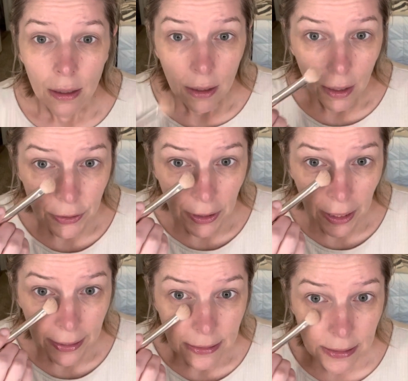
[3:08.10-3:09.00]
under
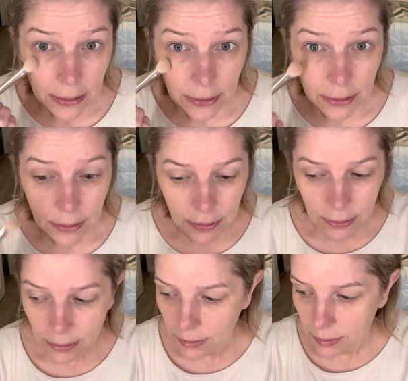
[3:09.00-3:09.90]
eyes here,
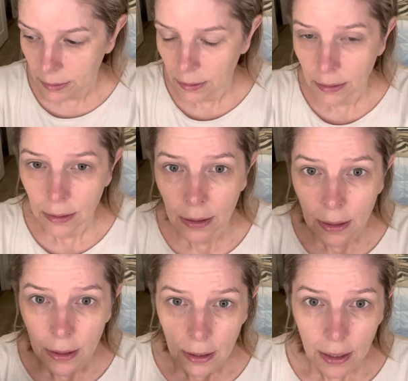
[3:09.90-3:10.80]

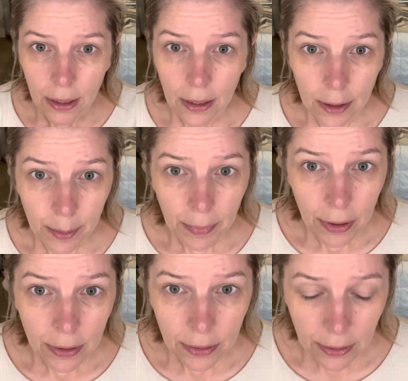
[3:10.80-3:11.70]
I
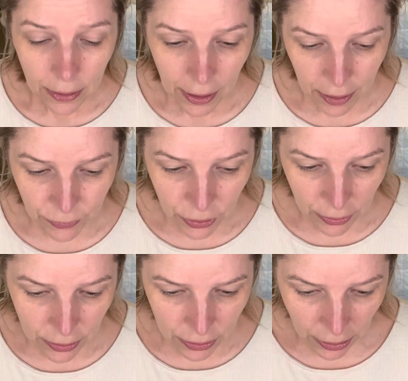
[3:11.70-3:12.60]
have
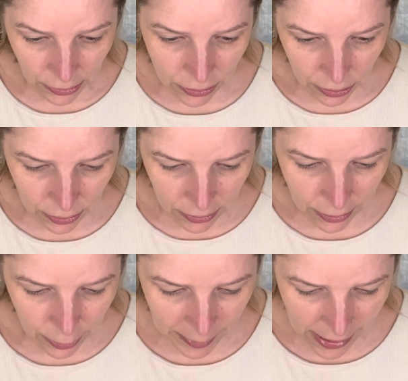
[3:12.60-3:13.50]
dark circles
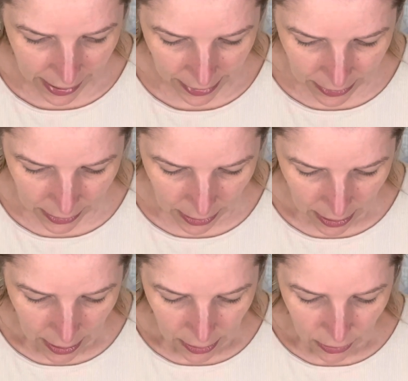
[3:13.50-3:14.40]
under my eyes.
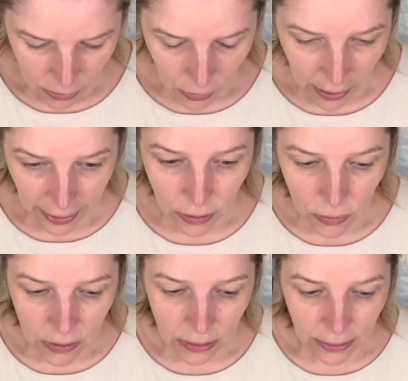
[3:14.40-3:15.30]
So I use
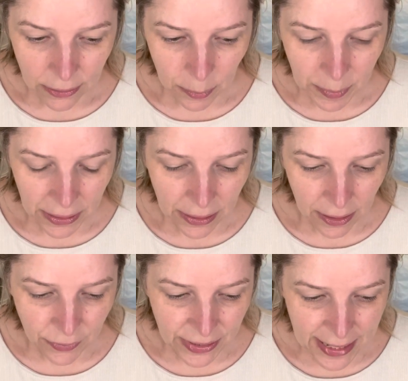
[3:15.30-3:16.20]
a little bit
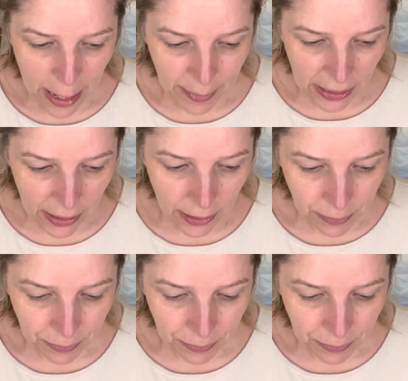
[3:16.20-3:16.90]
of Demi.